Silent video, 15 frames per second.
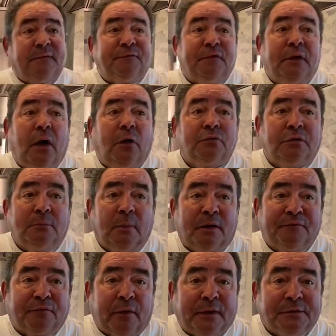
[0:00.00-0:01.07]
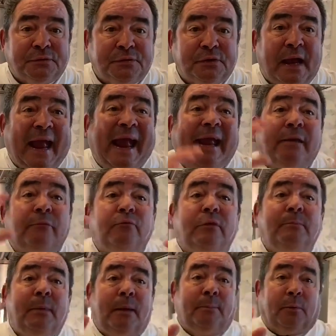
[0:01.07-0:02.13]
and healthy, my friends, and
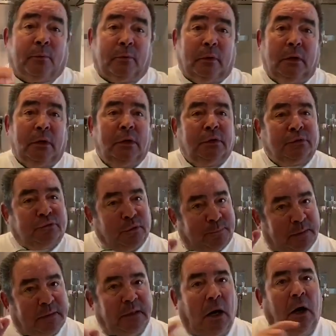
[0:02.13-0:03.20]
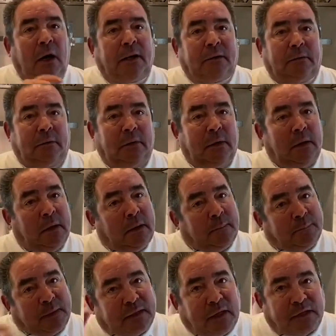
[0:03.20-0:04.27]
remember to be kind,
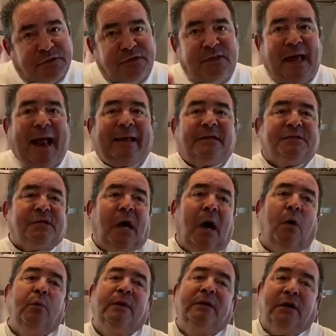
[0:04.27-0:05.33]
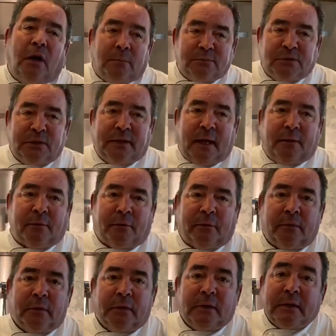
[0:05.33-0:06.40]
because that is how we come together,
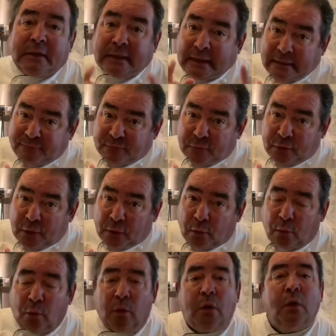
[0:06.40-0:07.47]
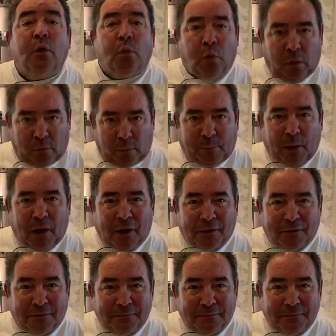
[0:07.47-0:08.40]
even though we're apart.